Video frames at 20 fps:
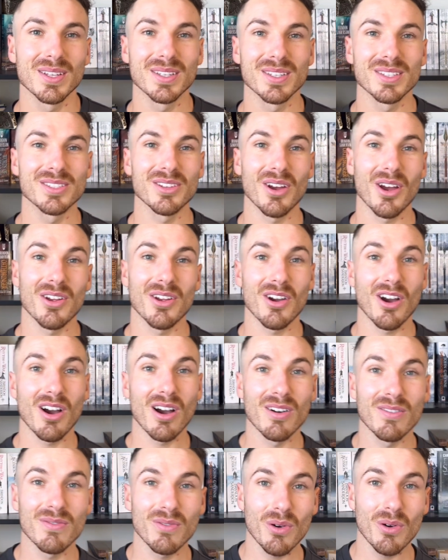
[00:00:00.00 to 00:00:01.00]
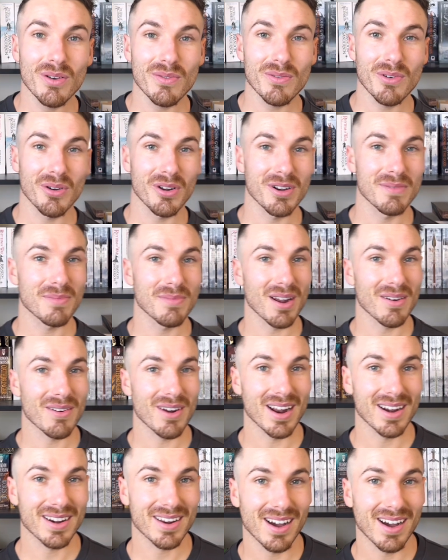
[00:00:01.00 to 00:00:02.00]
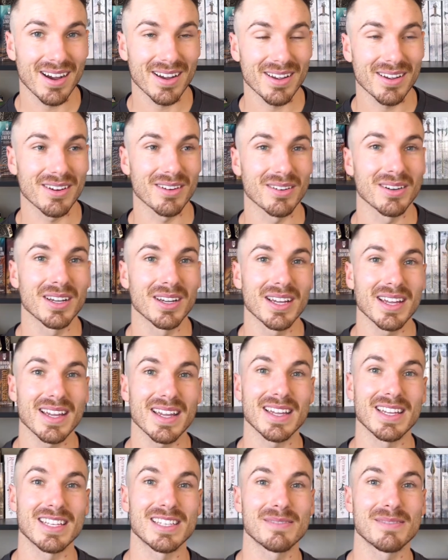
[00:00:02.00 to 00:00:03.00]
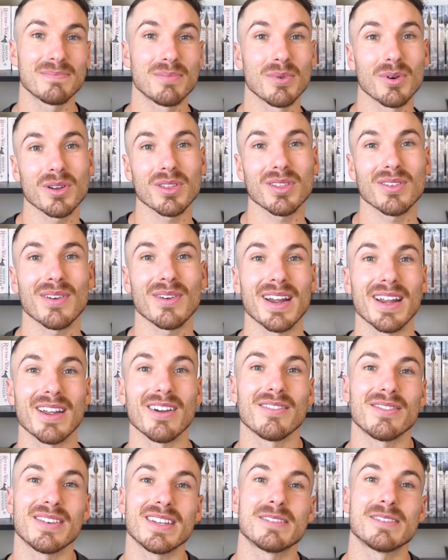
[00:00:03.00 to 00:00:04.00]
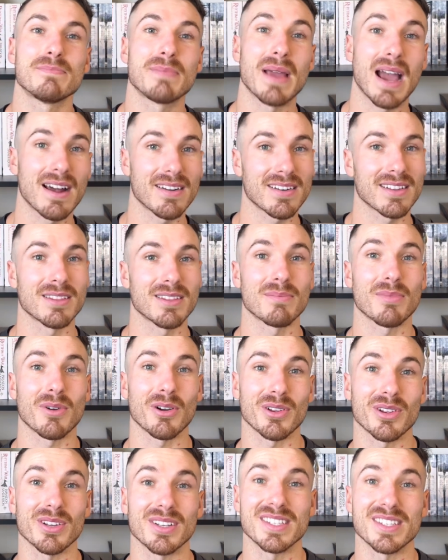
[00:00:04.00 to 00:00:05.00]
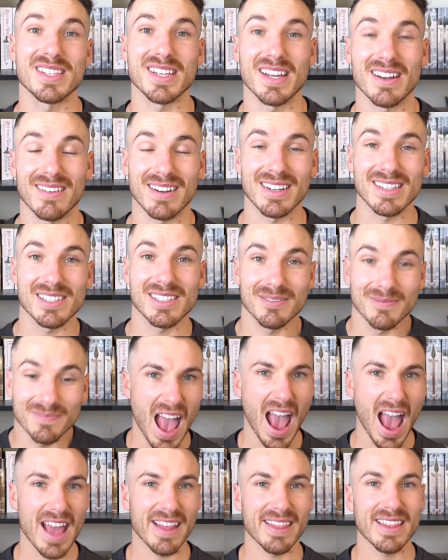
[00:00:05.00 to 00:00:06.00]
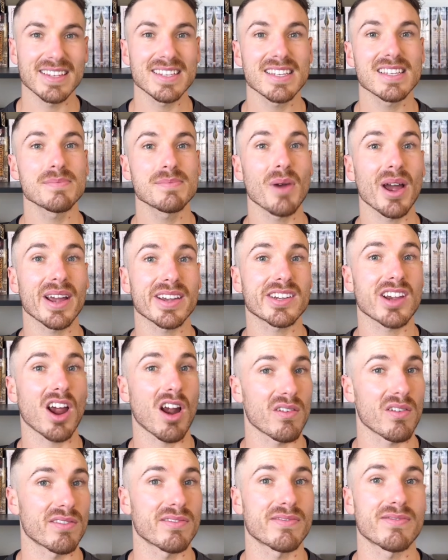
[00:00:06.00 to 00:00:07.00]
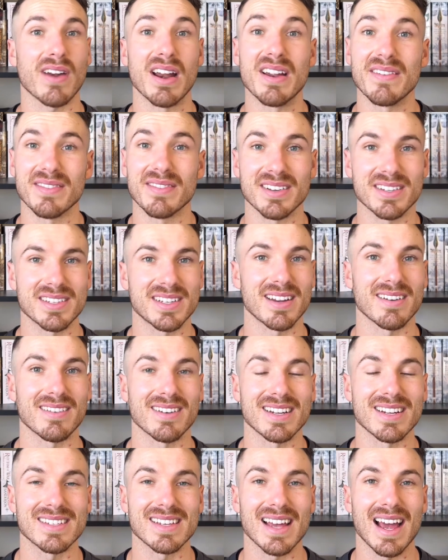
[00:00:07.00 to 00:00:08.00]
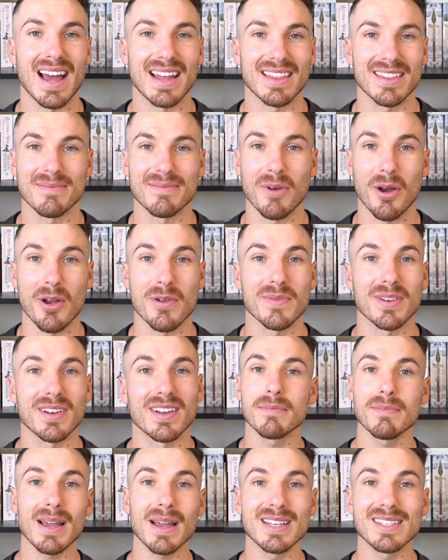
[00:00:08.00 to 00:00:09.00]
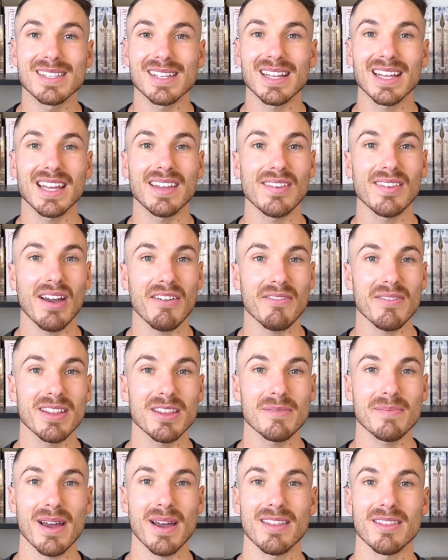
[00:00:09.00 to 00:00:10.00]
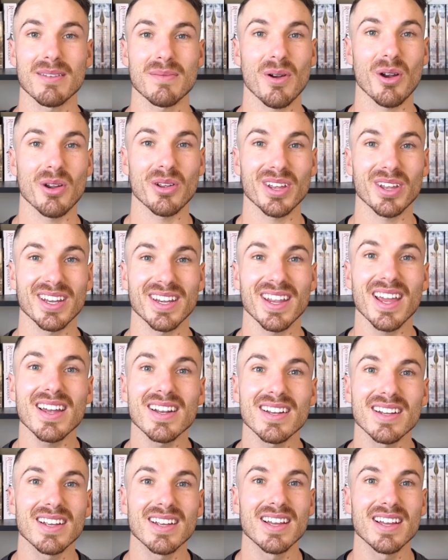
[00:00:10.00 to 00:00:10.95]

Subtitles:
So Of War and Ruin by Ryan Cahill is book 3 of his Bound and the Broken series. And this is my current favorite series at the moment. Basically, if you haven't read the Bound and the Broken yet,